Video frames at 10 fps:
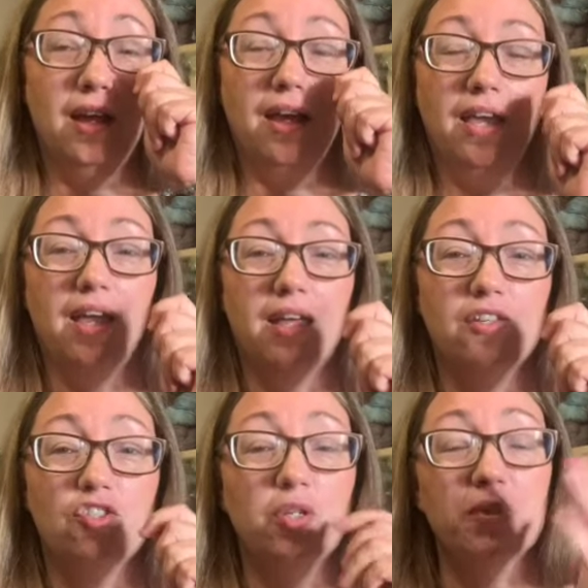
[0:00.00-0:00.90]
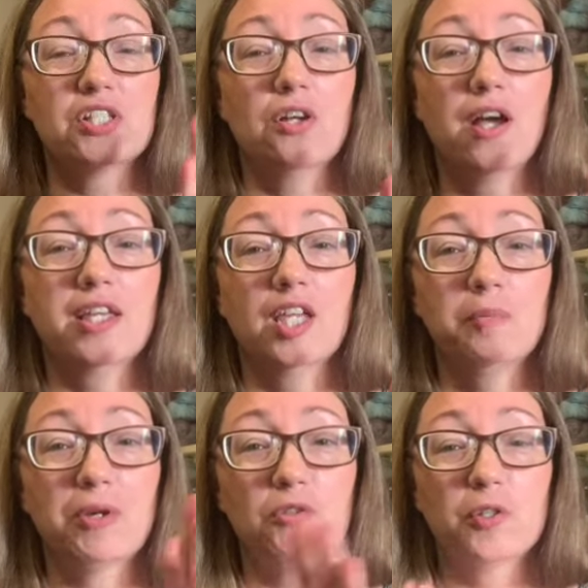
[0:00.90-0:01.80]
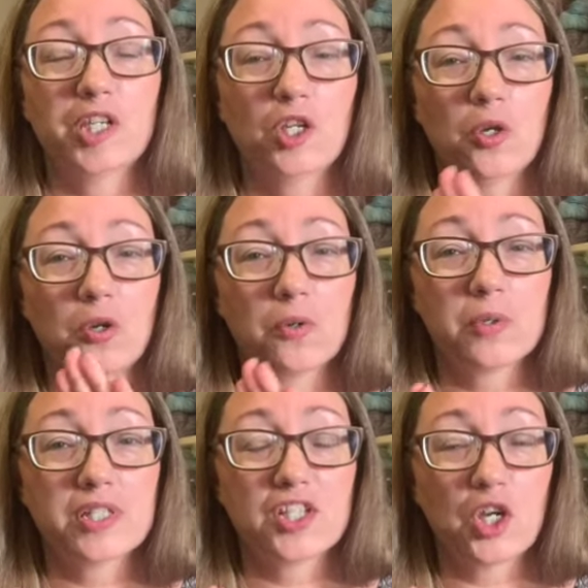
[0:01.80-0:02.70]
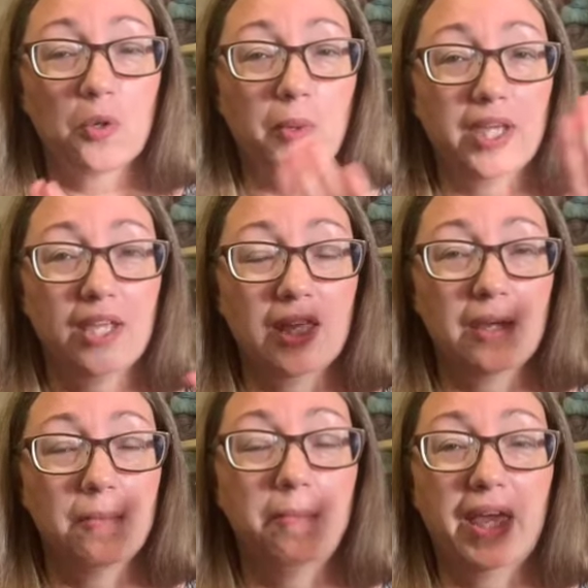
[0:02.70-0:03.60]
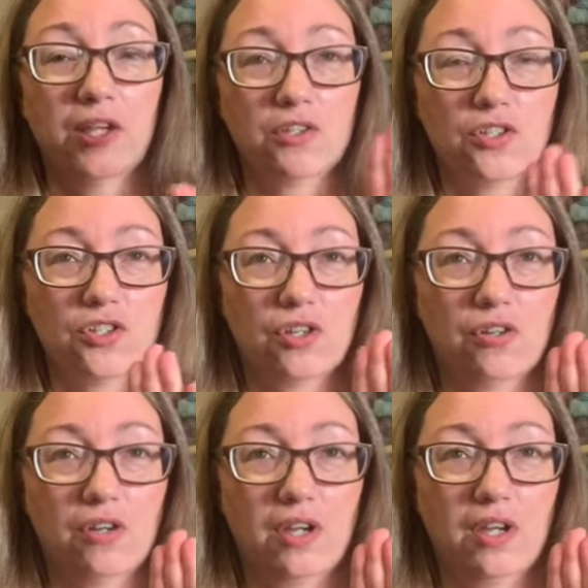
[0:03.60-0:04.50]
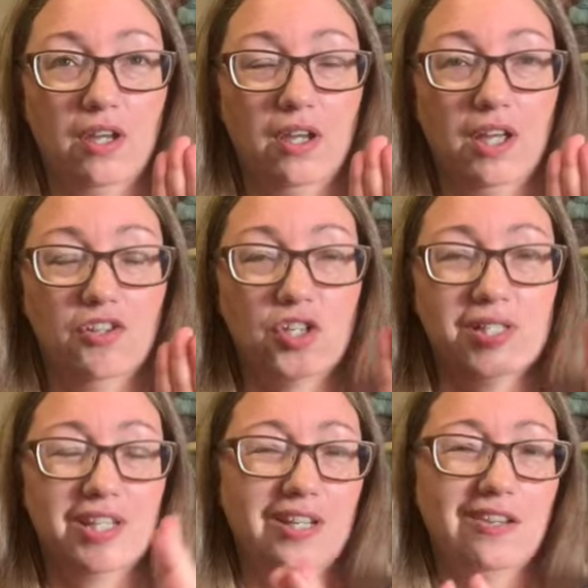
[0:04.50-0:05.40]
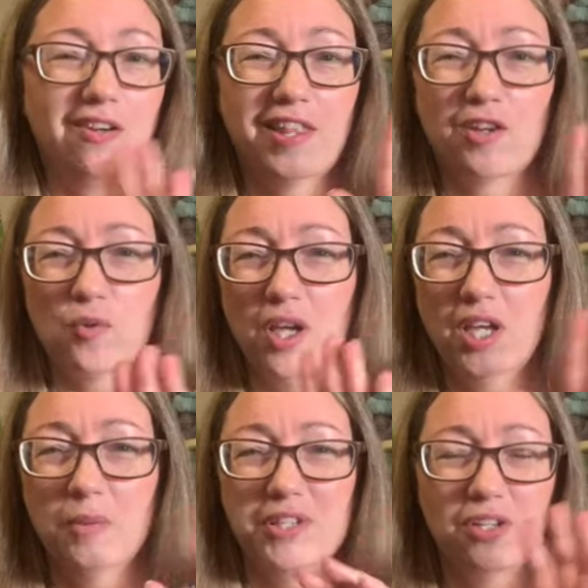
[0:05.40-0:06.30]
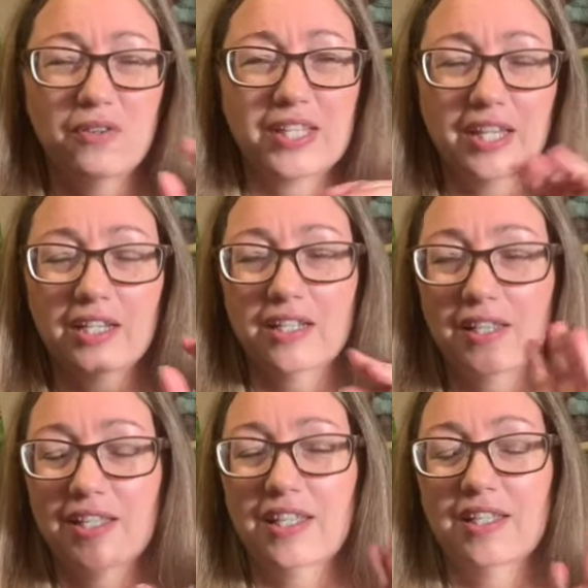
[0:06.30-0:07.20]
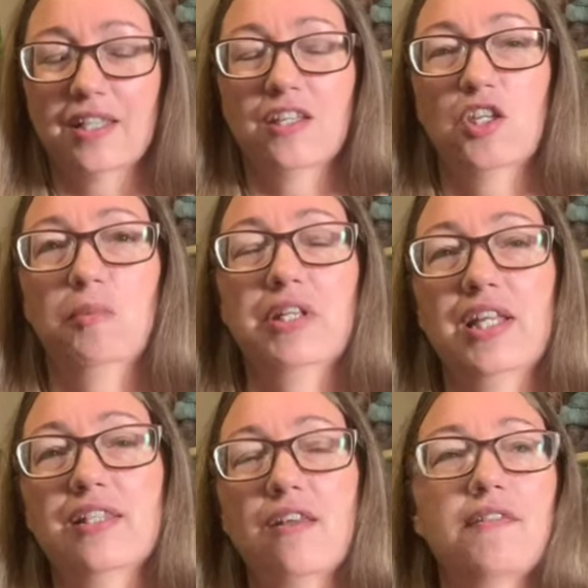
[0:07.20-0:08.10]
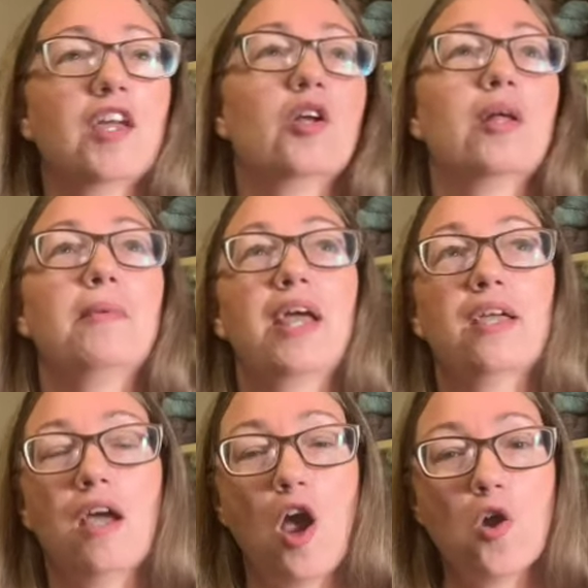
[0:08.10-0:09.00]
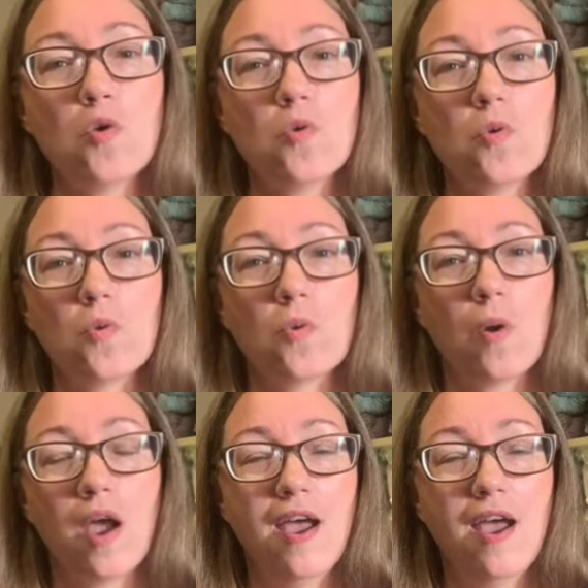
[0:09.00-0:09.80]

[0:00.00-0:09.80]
And she was talking about doing her stairway banister and just getting all that grime and, you know, the gecko that accumulates on there. And I'm like, oh,